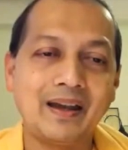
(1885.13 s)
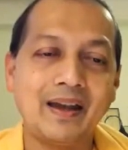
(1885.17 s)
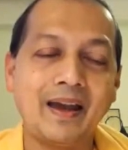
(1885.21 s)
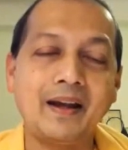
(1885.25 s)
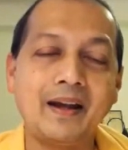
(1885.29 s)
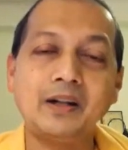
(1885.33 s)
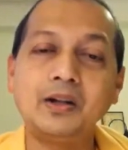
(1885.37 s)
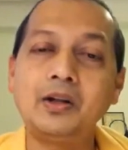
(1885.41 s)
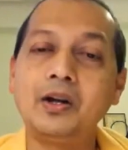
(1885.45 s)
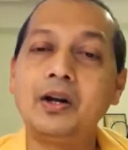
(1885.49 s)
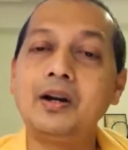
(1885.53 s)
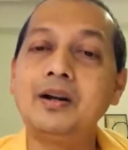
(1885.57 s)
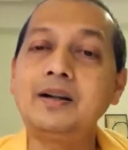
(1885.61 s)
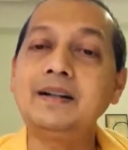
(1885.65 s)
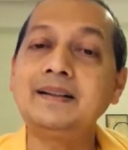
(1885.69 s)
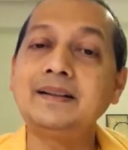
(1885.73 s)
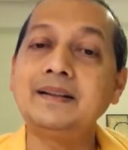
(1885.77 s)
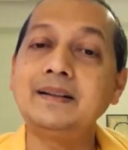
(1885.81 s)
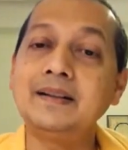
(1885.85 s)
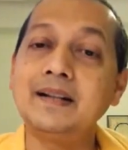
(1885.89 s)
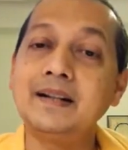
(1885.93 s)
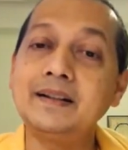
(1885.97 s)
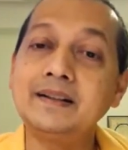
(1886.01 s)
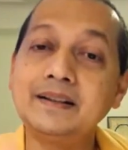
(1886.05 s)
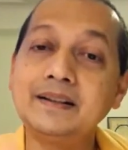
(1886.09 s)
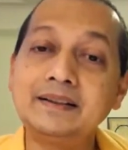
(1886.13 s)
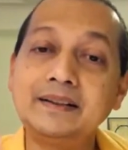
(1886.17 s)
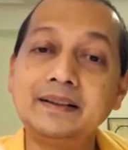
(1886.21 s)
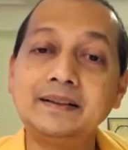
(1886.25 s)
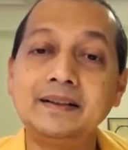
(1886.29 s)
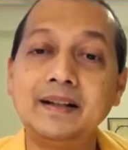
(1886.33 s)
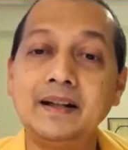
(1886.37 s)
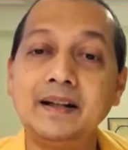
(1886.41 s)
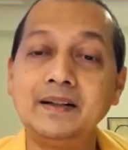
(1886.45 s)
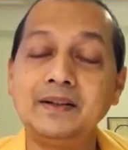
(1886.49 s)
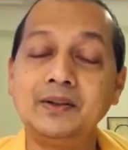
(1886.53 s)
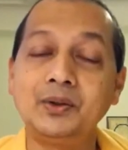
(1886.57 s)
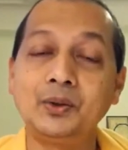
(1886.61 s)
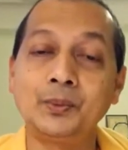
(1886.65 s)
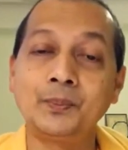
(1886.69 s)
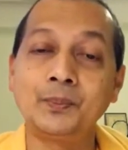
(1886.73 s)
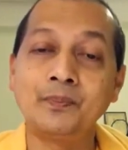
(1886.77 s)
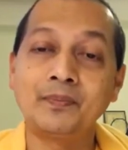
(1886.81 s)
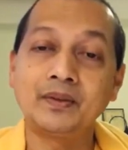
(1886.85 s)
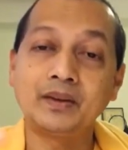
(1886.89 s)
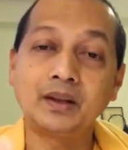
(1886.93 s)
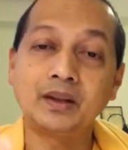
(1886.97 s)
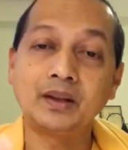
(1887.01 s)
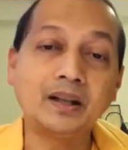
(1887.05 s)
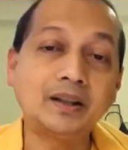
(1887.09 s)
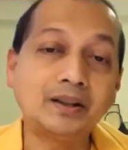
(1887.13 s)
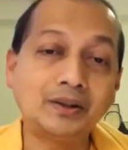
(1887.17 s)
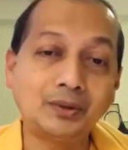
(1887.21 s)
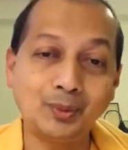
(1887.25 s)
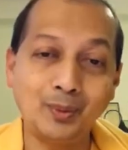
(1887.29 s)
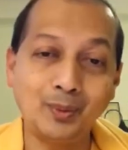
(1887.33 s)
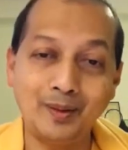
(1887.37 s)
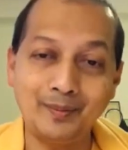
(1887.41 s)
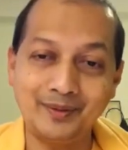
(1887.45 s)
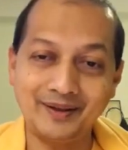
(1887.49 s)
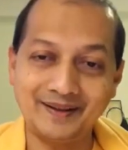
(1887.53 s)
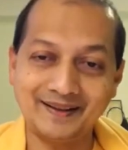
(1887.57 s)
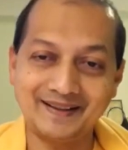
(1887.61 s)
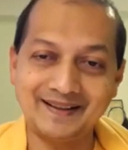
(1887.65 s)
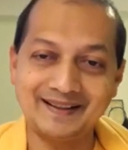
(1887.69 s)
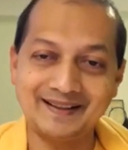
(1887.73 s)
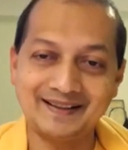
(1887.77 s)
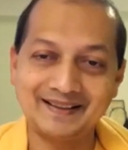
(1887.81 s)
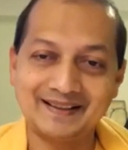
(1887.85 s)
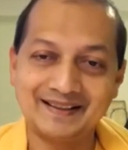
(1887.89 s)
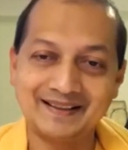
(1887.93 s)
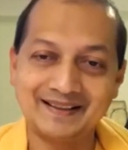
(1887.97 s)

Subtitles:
And God is none other than you. Tattvamasi.